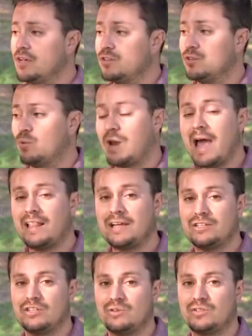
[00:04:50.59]
So what I
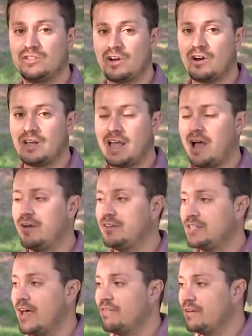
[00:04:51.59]
like to do is starting out
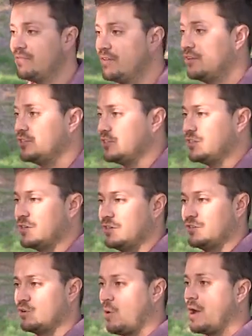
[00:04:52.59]
is having Phil just
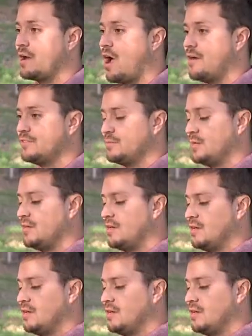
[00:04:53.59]
squaring off to me.